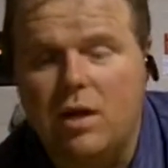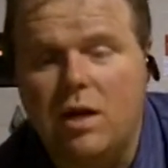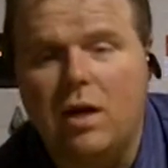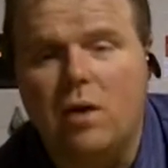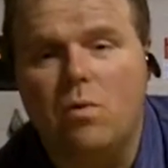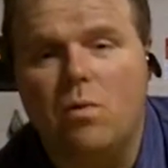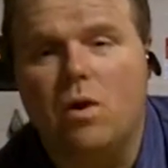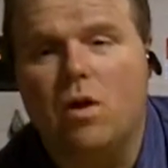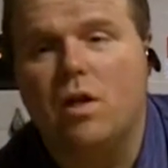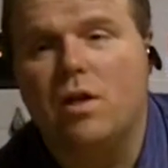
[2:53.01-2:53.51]

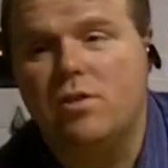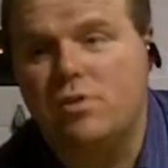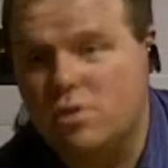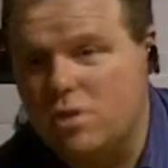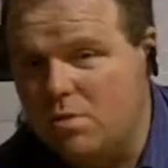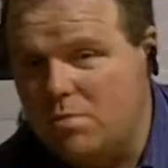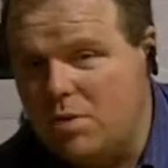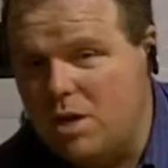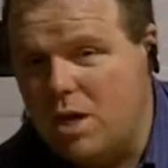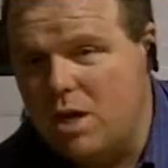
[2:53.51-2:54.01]
Yeah, well, in
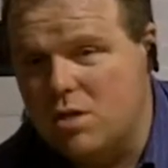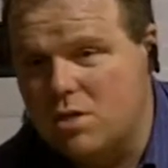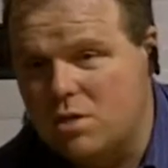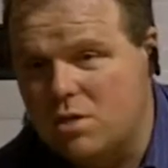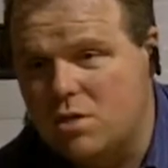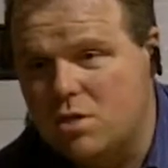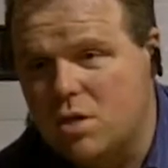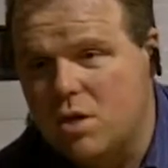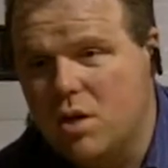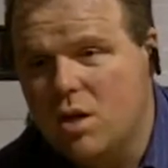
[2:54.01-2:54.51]
some
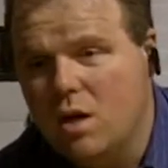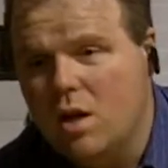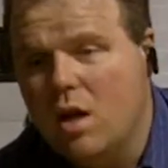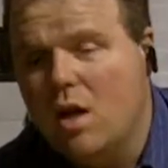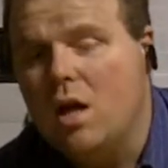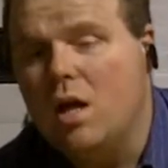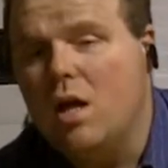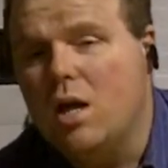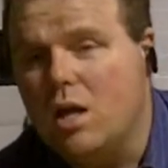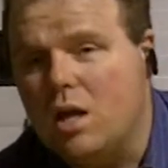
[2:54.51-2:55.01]
cases,
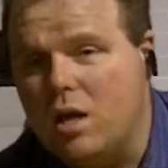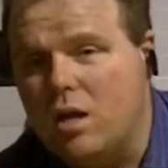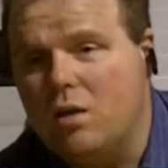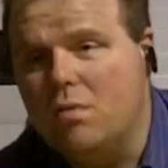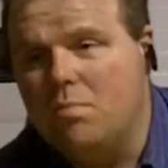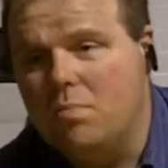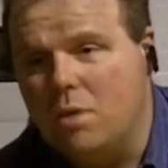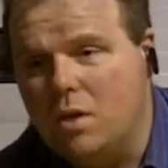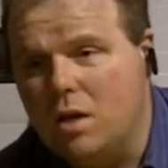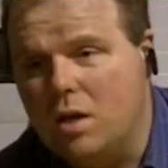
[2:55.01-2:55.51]
it
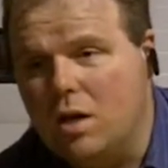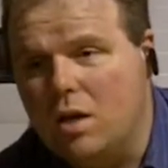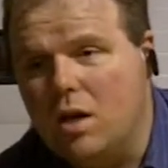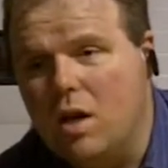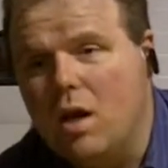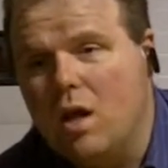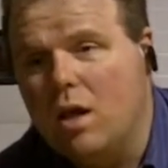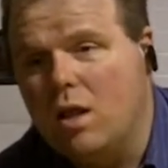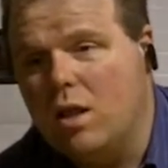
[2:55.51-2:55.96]
can be